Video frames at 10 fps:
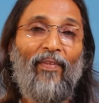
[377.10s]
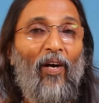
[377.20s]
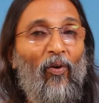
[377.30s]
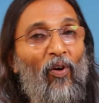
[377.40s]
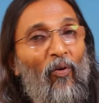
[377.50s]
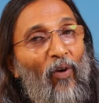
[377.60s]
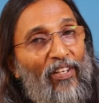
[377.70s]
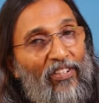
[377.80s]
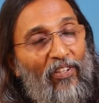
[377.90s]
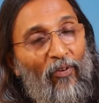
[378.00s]
Now,
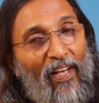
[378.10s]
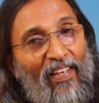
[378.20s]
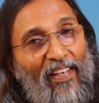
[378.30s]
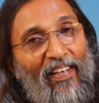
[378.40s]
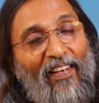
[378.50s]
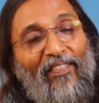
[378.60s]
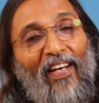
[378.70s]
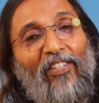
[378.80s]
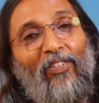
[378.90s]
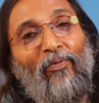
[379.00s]
what is the way?
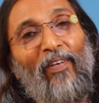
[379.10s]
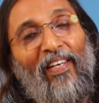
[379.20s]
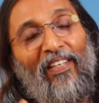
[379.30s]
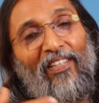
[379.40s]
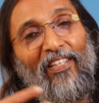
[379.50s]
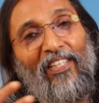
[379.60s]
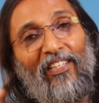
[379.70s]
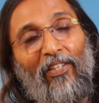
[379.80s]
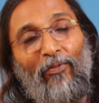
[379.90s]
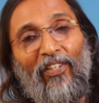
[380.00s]
That is where the
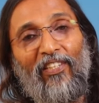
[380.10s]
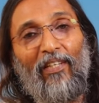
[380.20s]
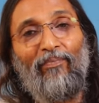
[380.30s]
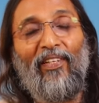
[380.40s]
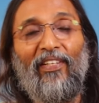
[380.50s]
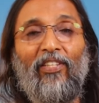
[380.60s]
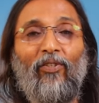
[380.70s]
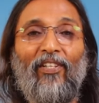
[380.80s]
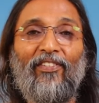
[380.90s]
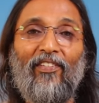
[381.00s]
deity worship, the
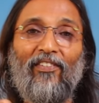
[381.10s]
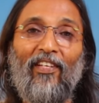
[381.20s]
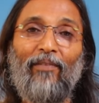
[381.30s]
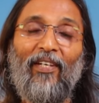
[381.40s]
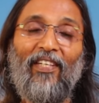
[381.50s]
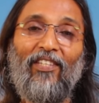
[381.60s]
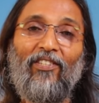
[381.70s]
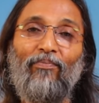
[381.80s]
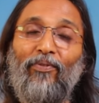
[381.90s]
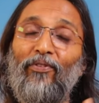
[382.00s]
rituals, the
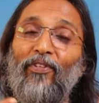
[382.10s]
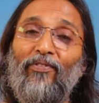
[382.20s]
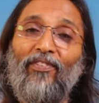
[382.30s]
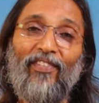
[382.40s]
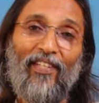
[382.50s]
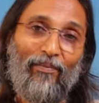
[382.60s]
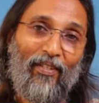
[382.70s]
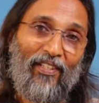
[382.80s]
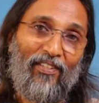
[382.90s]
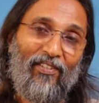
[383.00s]
ceremonies, beautiful
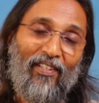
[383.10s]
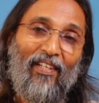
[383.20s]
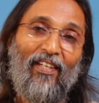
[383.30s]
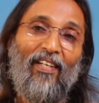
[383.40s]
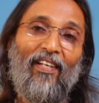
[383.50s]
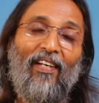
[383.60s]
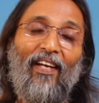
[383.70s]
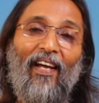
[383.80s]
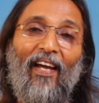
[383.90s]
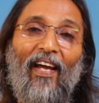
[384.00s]
ceremonies,
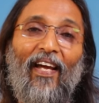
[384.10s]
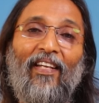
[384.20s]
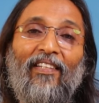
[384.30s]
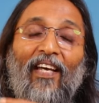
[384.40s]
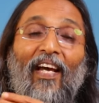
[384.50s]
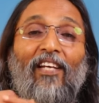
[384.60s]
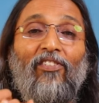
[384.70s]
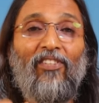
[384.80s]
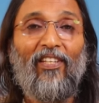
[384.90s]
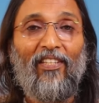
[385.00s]
and the
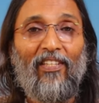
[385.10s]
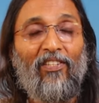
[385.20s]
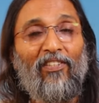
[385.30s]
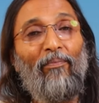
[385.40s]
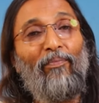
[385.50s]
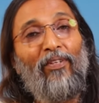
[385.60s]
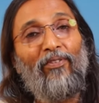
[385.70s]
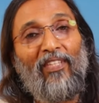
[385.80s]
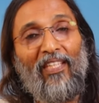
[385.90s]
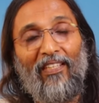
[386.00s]
aesthetics, the
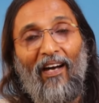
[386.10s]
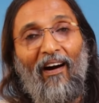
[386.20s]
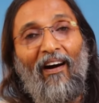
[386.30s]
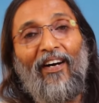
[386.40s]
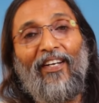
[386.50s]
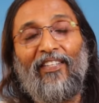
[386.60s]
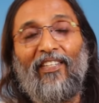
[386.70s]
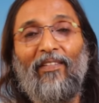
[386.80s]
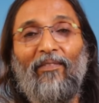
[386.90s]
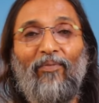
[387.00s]
beauty, the
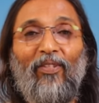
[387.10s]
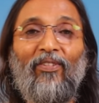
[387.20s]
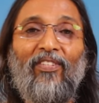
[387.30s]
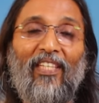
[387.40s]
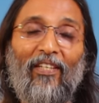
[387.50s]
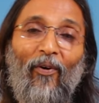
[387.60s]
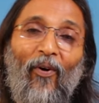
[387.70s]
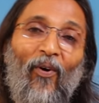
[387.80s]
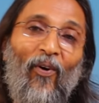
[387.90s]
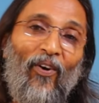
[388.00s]
art, music,
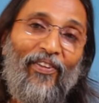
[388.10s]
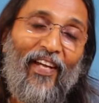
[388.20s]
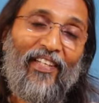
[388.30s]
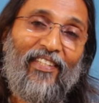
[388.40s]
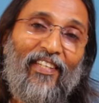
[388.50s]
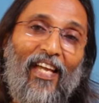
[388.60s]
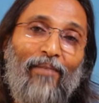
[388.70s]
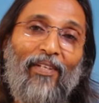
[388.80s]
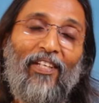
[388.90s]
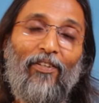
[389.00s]
all that
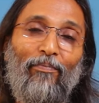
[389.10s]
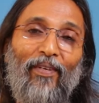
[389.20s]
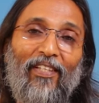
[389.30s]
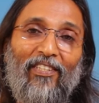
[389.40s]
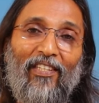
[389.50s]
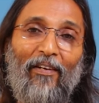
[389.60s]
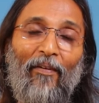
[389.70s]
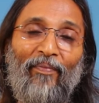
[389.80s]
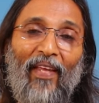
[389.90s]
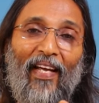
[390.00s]
came into picture
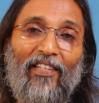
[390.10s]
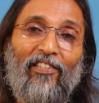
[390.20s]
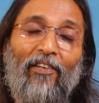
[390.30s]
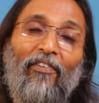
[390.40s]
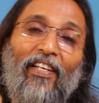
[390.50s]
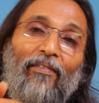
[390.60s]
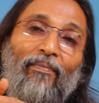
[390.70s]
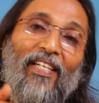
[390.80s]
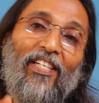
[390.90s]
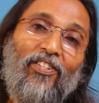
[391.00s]
as the very
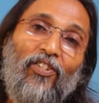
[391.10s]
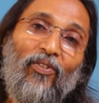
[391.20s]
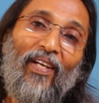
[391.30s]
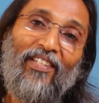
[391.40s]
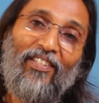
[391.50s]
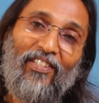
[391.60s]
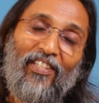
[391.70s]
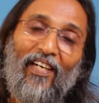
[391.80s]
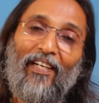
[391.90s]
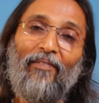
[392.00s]
means to
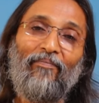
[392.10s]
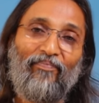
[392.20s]
enter.